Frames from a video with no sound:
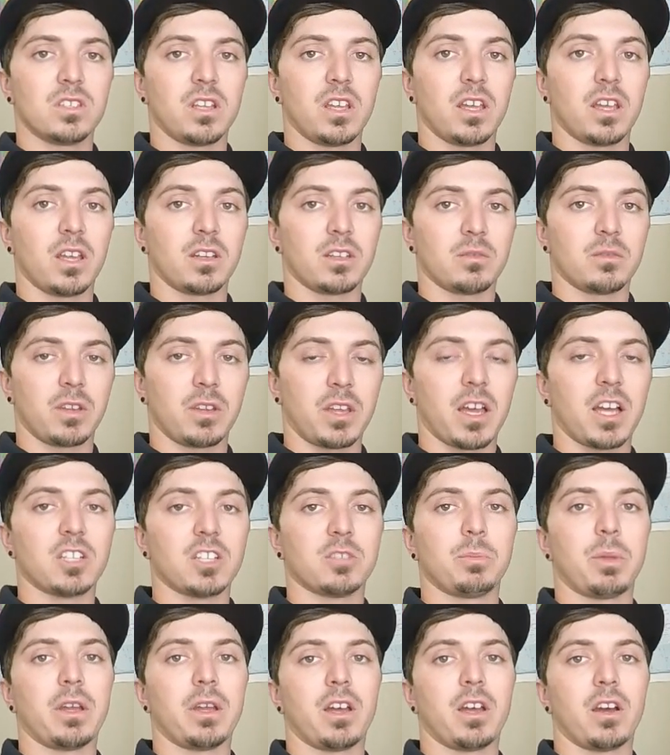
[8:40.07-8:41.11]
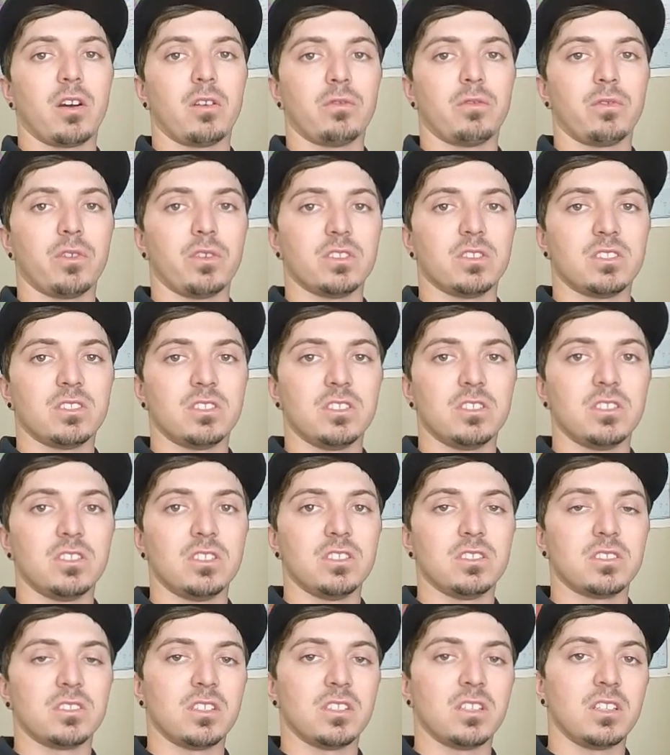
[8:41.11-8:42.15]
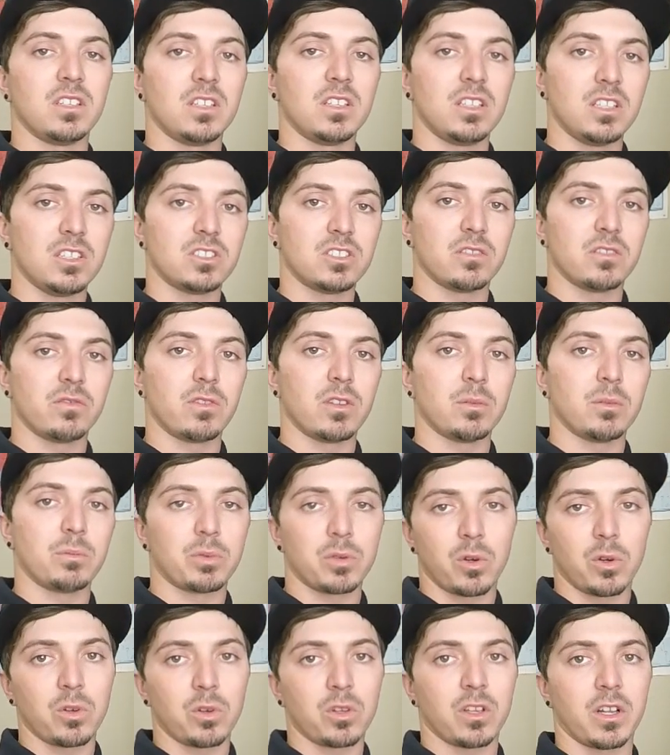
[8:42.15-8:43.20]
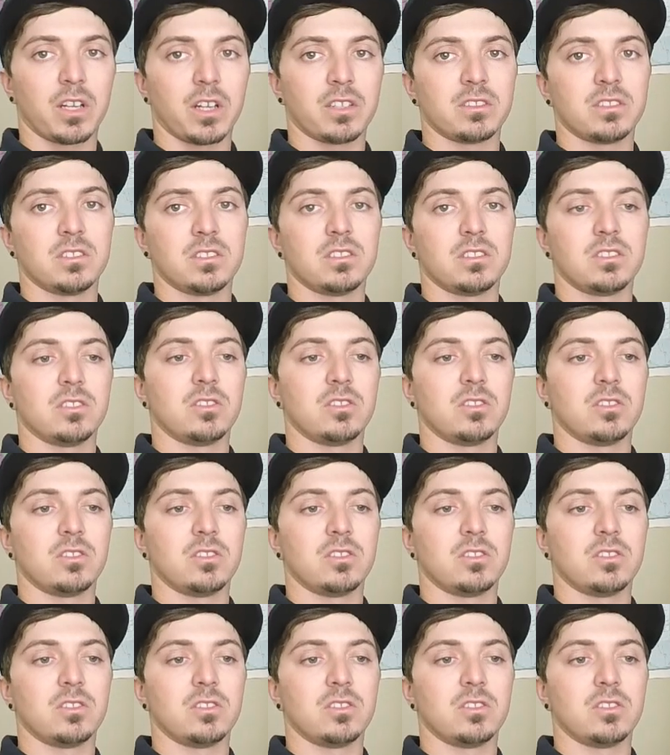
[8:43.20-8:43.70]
and cash payout for the series in each of the pro classes.